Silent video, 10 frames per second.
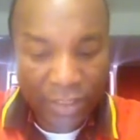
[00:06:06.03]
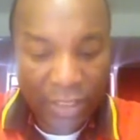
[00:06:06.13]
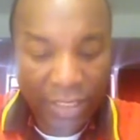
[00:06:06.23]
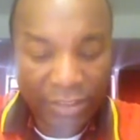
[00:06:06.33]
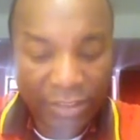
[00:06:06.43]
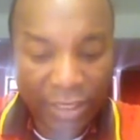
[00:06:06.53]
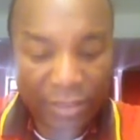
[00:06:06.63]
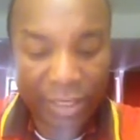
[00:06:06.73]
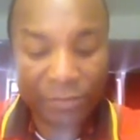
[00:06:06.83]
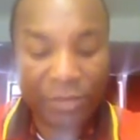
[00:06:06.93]
I
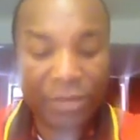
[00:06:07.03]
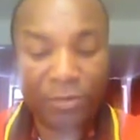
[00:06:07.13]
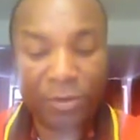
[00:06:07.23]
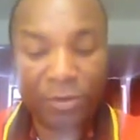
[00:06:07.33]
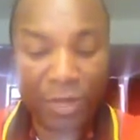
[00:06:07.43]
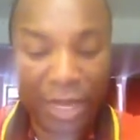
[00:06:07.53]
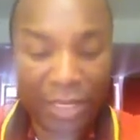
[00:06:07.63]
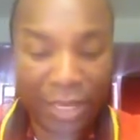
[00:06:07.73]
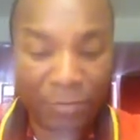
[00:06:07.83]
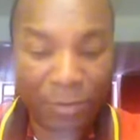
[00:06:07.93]
keep
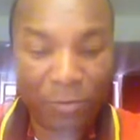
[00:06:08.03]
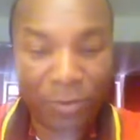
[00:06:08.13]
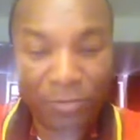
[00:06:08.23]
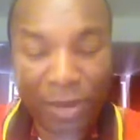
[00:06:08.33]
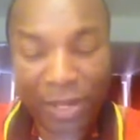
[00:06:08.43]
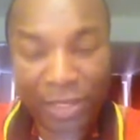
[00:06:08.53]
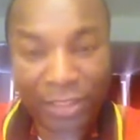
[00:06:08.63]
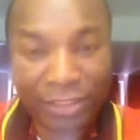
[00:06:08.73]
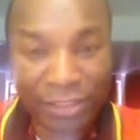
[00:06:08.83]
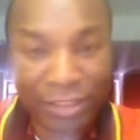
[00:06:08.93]
on with my
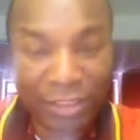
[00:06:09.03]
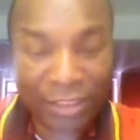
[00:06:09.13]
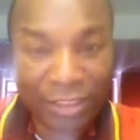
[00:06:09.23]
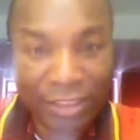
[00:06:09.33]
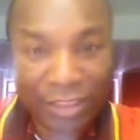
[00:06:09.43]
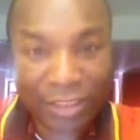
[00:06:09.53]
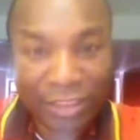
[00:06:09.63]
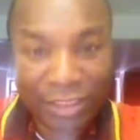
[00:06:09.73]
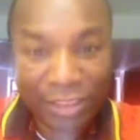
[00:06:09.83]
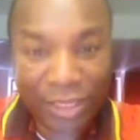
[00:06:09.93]

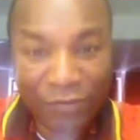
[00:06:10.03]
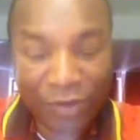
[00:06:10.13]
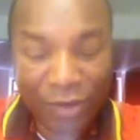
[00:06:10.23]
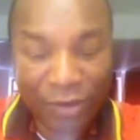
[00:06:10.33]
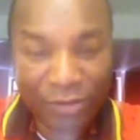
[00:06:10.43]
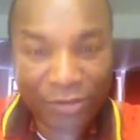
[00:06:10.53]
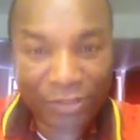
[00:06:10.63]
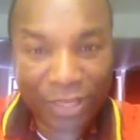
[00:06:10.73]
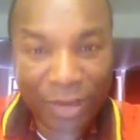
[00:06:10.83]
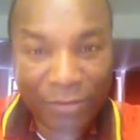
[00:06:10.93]

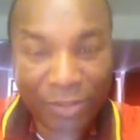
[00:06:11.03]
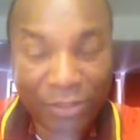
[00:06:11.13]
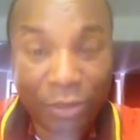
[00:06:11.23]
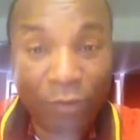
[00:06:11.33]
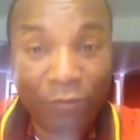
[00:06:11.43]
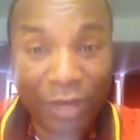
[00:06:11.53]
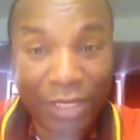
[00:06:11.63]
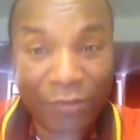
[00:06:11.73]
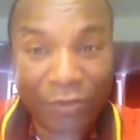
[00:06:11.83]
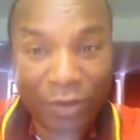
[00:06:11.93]
tough and
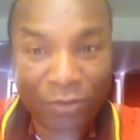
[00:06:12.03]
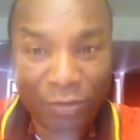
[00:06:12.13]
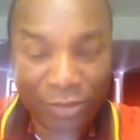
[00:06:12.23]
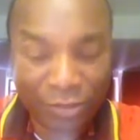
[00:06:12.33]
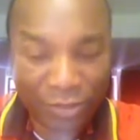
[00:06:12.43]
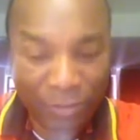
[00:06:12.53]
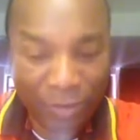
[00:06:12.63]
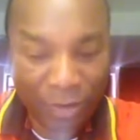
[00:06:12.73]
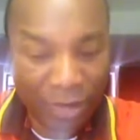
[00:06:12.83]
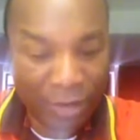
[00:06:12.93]
difficult questions
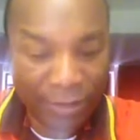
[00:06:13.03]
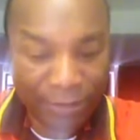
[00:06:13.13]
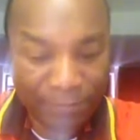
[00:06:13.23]
about God.